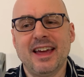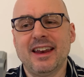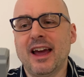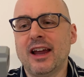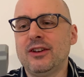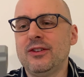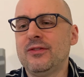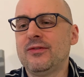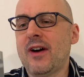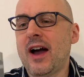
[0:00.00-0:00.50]
I
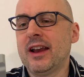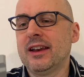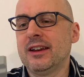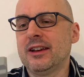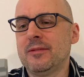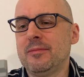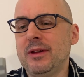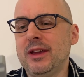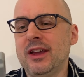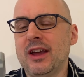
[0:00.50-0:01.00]
do find it
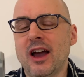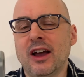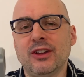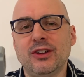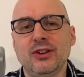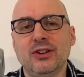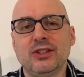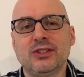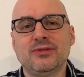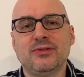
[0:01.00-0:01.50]
to be a
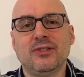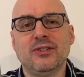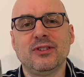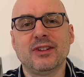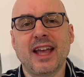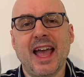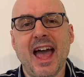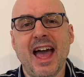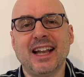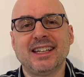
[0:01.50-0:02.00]
useful
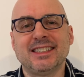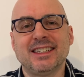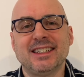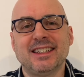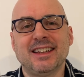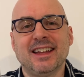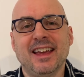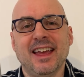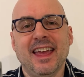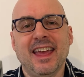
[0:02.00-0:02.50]

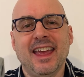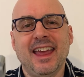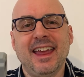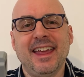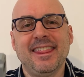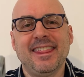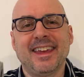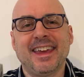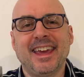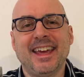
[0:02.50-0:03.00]
gadget
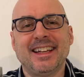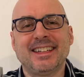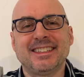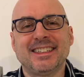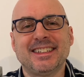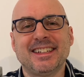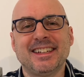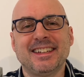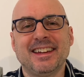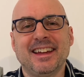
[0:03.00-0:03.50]
in the
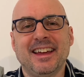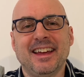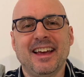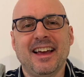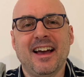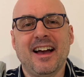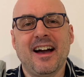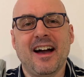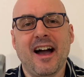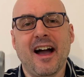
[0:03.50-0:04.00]
kitchen.
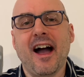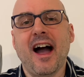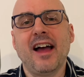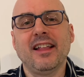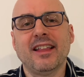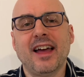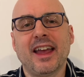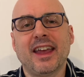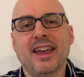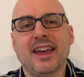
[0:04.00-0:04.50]
I
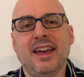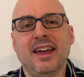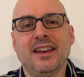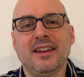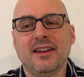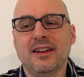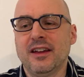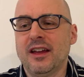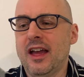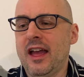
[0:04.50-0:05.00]
like it,
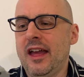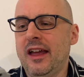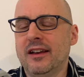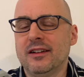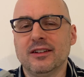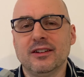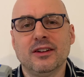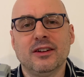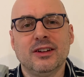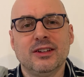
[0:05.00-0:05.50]

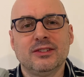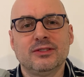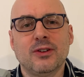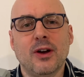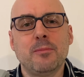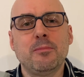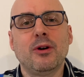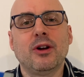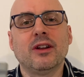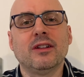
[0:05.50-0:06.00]
and so
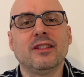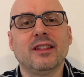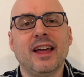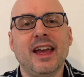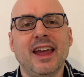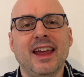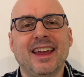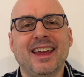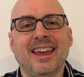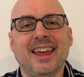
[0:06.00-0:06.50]
I put a
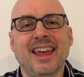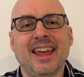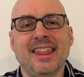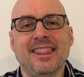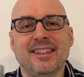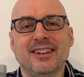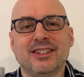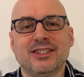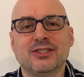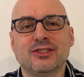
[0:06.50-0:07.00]
link in
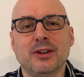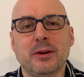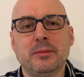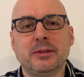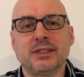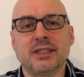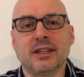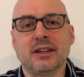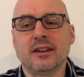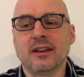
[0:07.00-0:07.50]
the
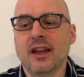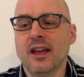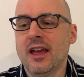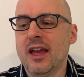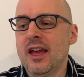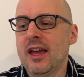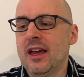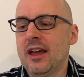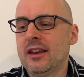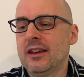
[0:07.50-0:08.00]
description.
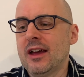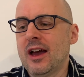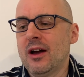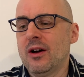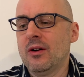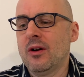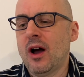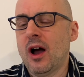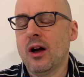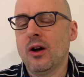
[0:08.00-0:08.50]

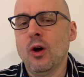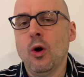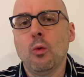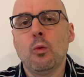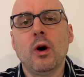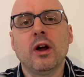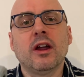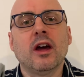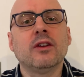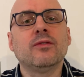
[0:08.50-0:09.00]
Now,
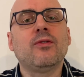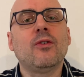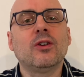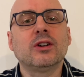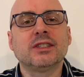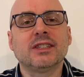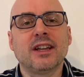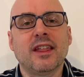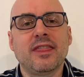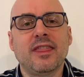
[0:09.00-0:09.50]
one
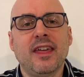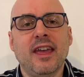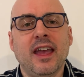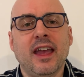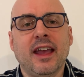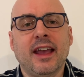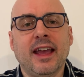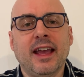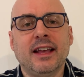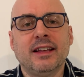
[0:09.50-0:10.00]
unfortunate
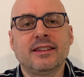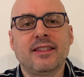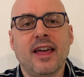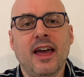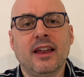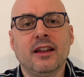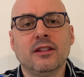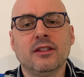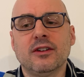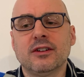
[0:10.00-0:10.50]
thing is
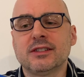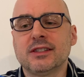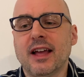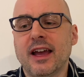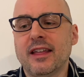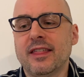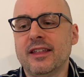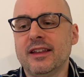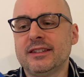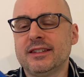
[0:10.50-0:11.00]
that it looks
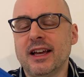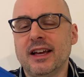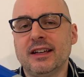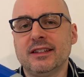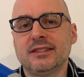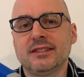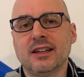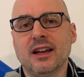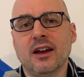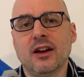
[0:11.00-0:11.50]
like this has